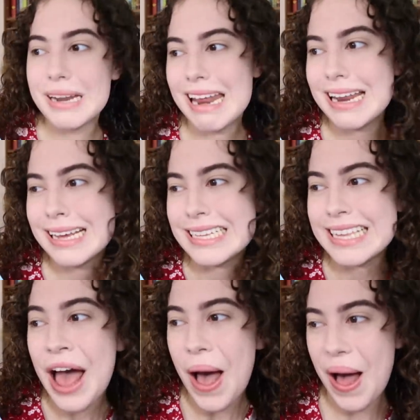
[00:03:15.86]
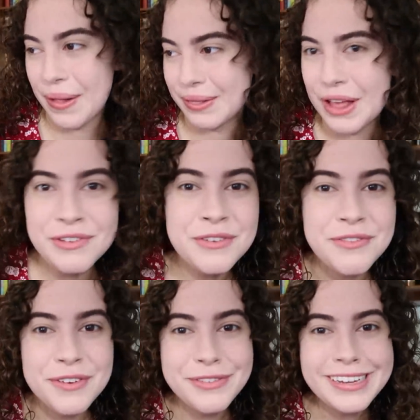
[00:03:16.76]
but it is 11.57,
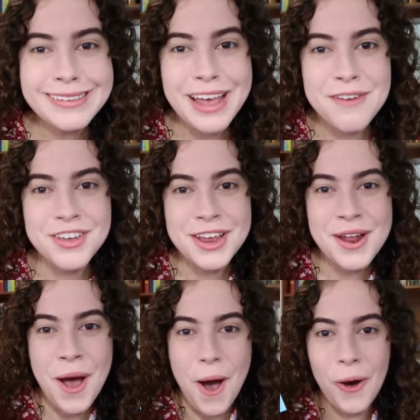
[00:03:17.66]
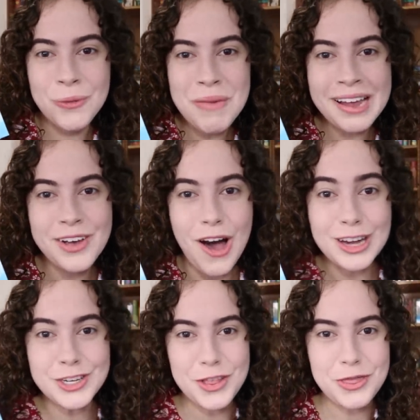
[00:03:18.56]
oh my
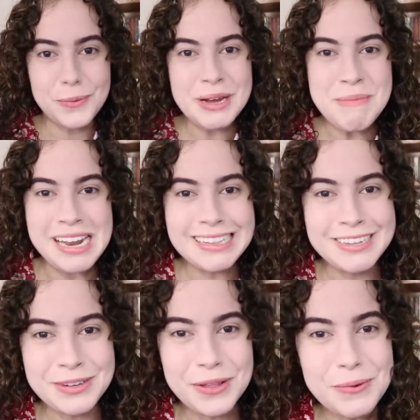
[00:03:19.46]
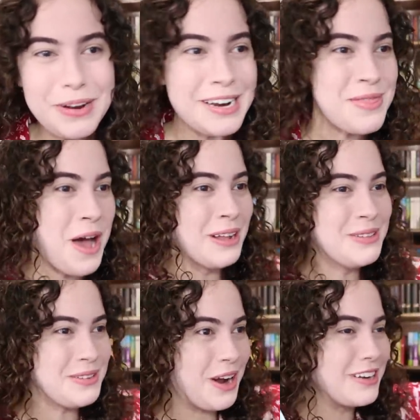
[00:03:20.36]
gosh, three minutes until the readathon
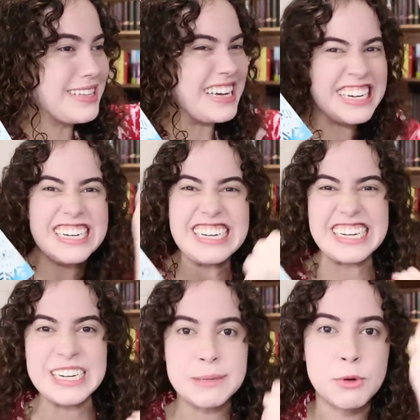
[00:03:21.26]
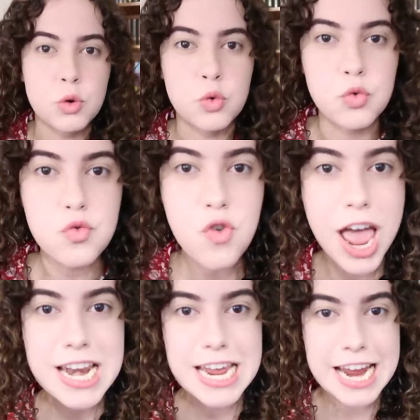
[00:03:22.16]
starts. I am
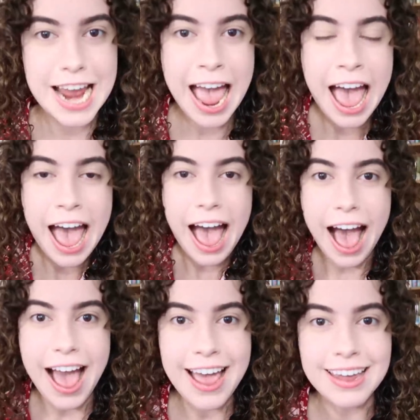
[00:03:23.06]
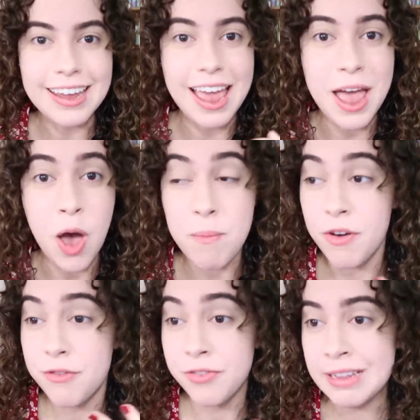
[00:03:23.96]
ready. I
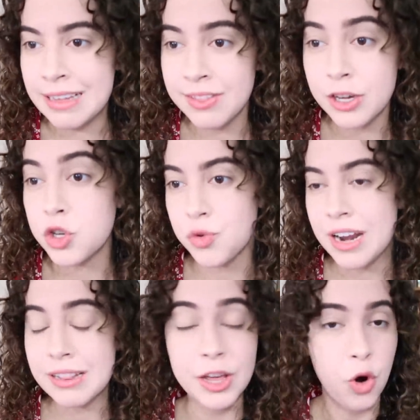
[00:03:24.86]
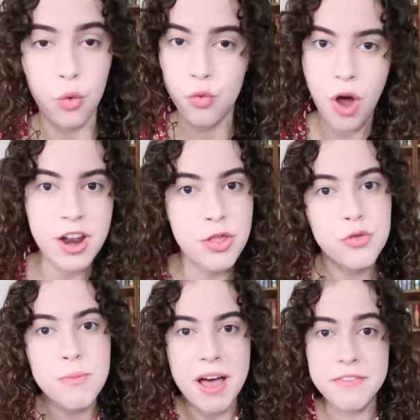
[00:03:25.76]
am feeling the adrenaline running
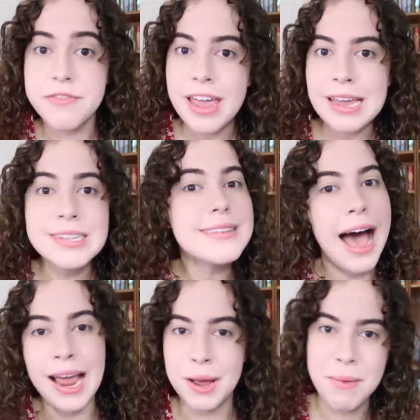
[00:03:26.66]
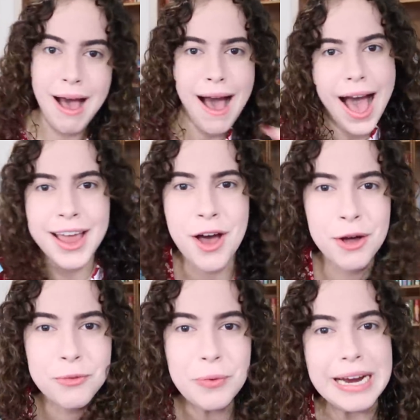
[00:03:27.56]
through my veins. I am high
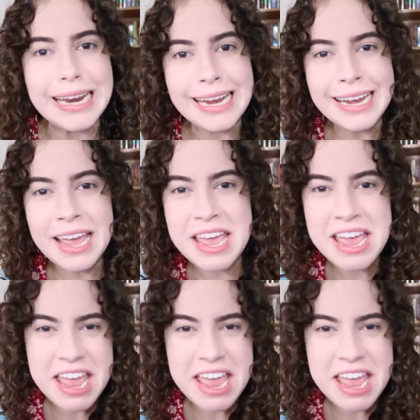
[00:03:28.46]
on reading